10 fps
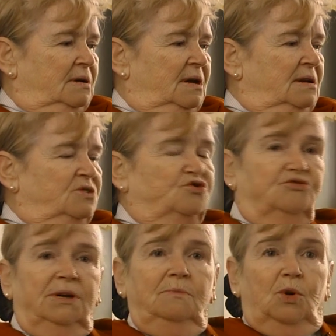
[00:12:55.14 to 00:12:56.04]
in a
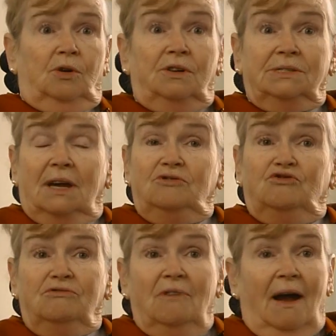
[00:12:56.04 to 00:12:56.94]
dream world because
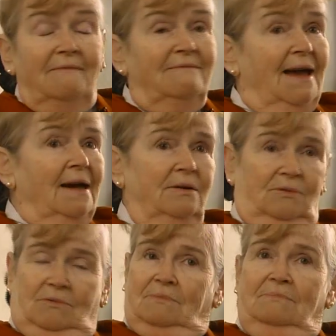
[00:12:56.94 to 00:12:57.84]

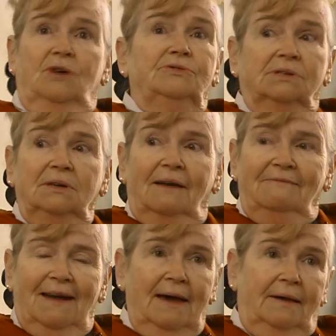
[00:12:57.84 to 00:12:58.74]
mostly I
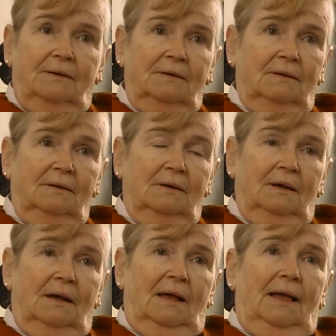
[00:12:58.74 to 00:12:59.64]
read.
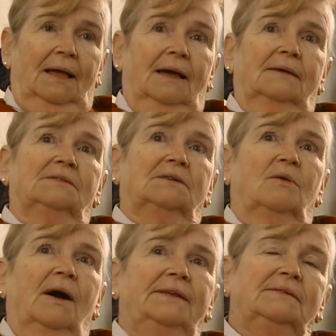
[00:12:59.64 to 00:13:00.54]
And so
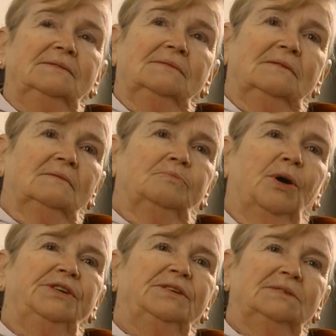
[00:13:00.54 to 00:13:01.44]
I didn't
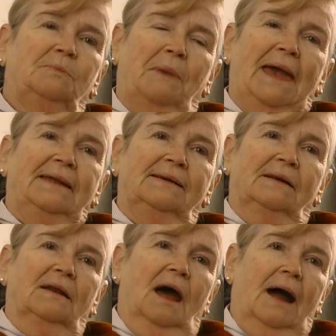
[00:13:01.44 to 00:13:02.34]
participate in
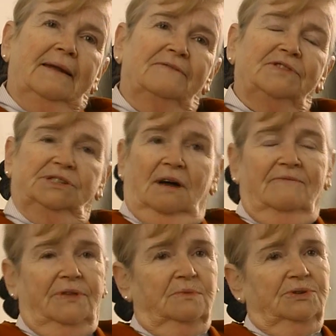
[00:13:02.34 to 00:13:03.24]
a lot of stuff
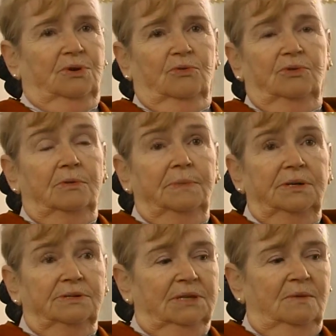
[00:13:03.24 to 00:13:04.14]
that was going on
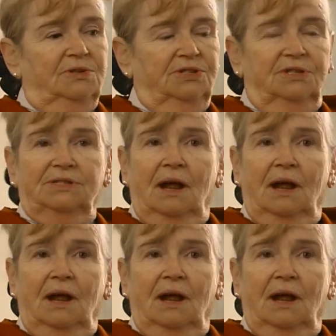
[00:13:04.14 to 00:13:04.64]
because I was just